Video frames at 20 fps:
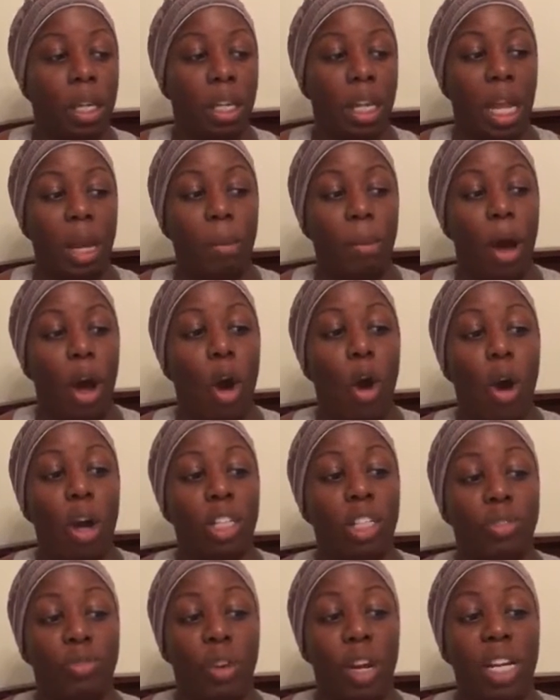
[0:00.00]
like, my
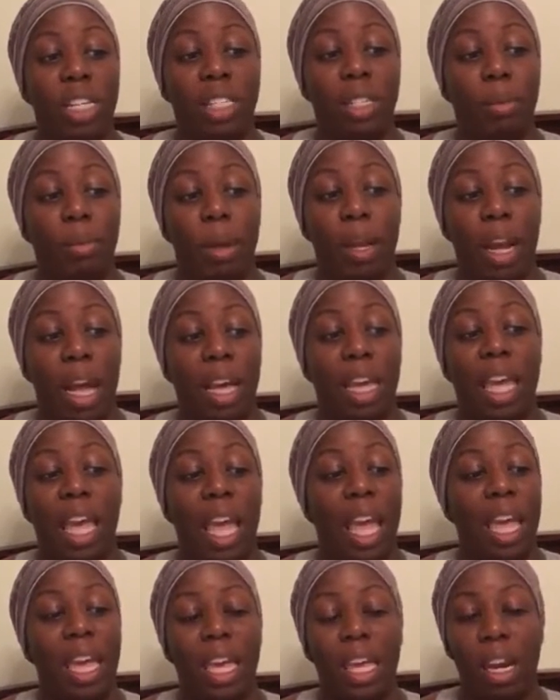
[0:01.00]
heart's racing and I
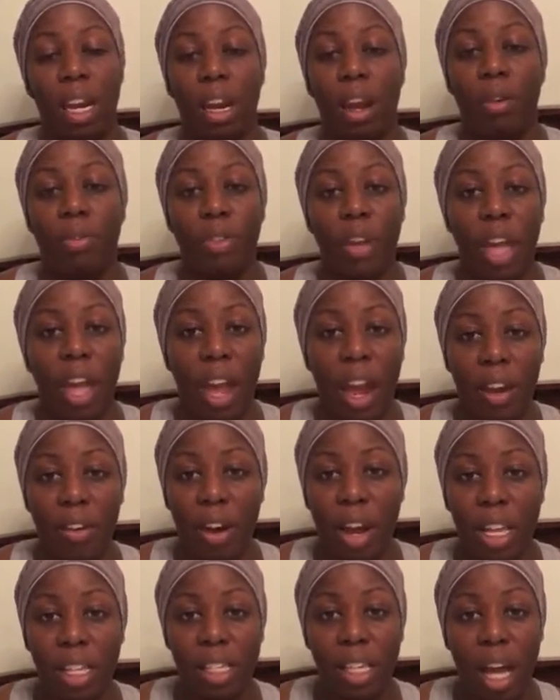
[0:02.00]
can't get enough air
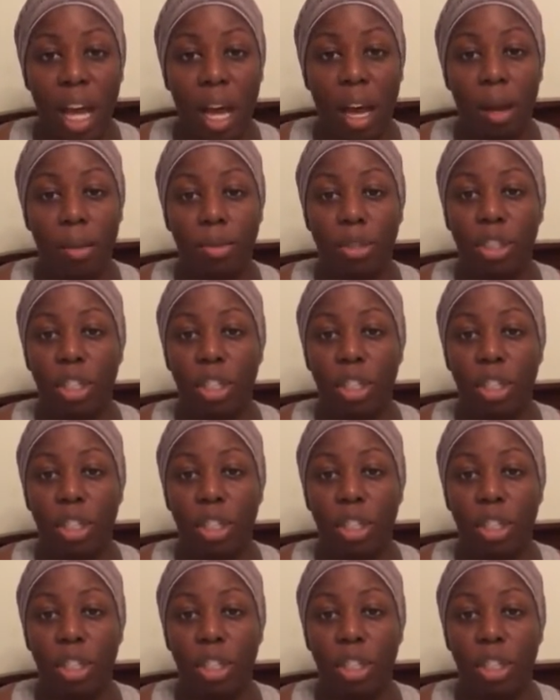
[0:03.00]
at times,